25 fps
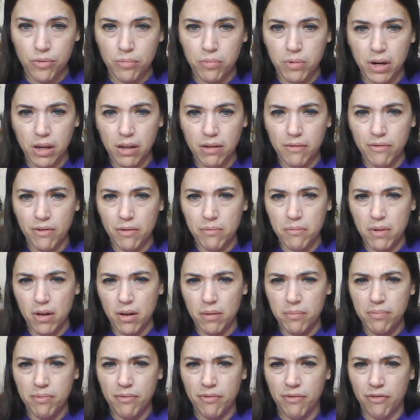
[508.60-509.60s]
3 of them
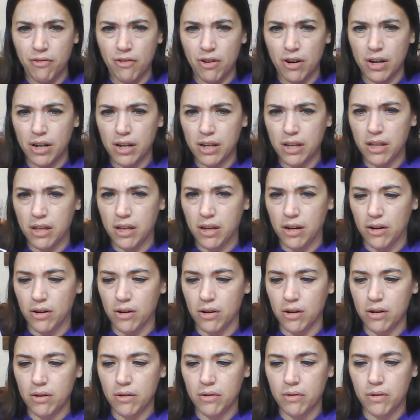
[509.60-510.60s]
up front
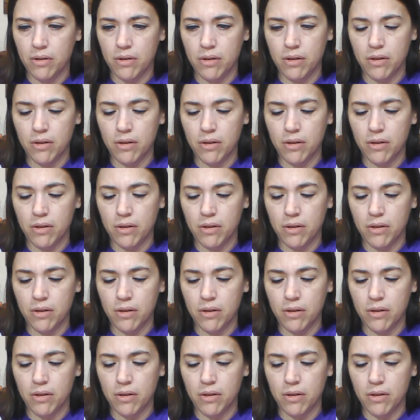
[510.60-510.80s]
here?